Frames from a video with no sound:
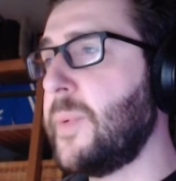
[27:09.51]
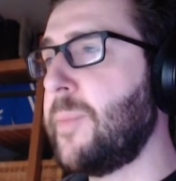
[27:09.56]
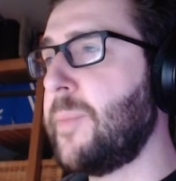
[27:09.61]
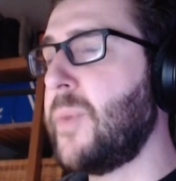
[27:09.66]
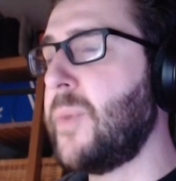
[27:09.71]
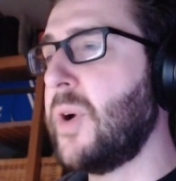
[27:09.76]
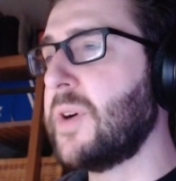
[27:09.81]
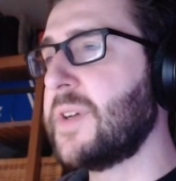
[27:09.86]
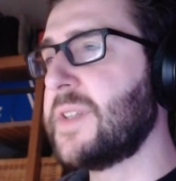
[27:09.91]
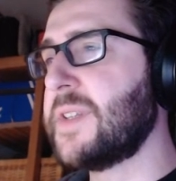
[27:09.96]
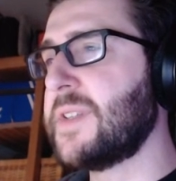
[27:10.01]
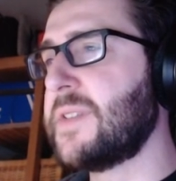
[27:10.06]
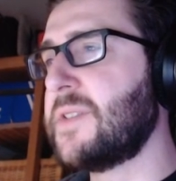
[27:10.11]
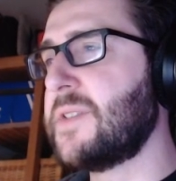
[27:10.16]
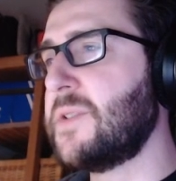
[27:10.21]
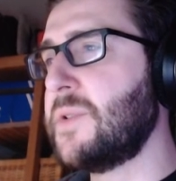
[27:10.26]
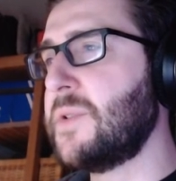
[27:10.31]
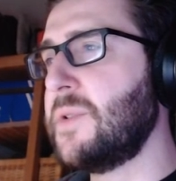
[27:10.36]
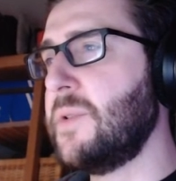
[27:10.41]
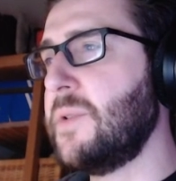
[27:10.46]
box
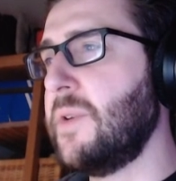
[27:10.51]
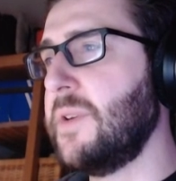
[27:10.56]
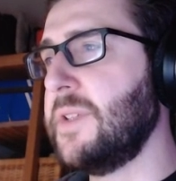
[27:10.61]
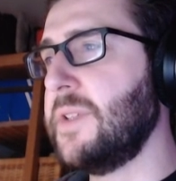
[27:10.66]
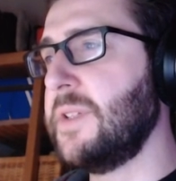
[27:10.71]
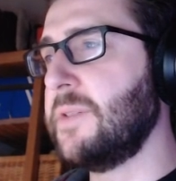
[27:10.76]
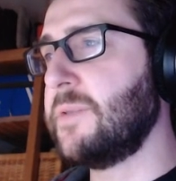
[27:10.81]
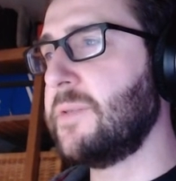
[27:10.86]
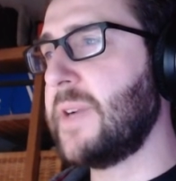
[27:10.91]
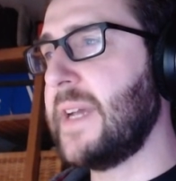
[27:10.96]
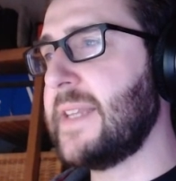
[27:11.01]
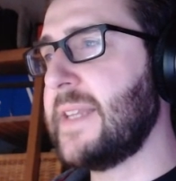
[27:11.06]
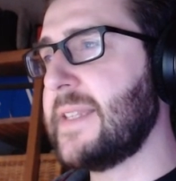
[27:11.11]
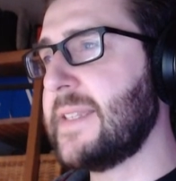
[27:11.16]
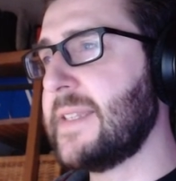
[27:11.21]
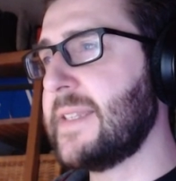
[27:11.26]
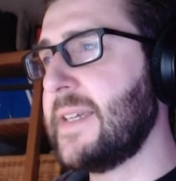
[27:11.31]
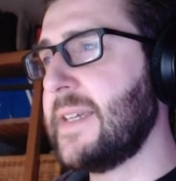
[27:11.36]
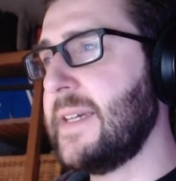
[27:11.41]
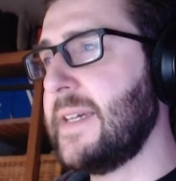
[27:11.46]
2 on the right
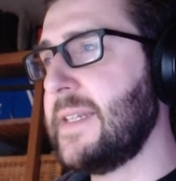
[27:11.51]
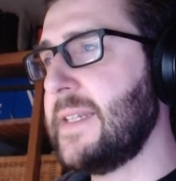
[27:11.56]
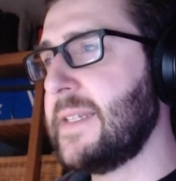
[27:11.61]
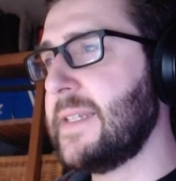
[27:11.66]
side,